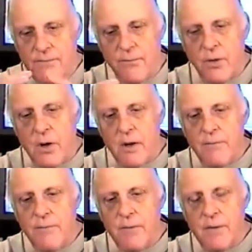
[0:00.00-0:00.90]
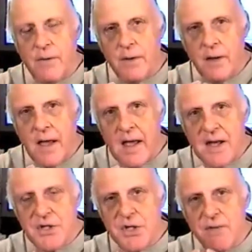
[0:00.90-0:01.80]
the
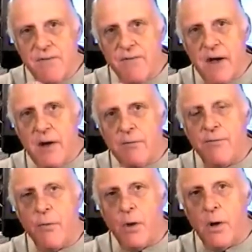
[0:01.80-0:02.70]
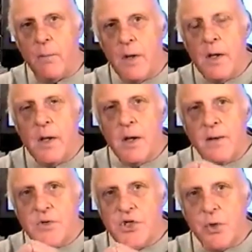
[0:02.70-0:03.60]
last final form
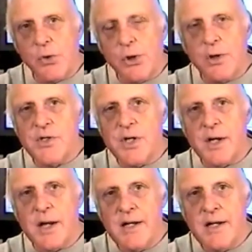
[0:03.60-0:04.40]
of socialistic,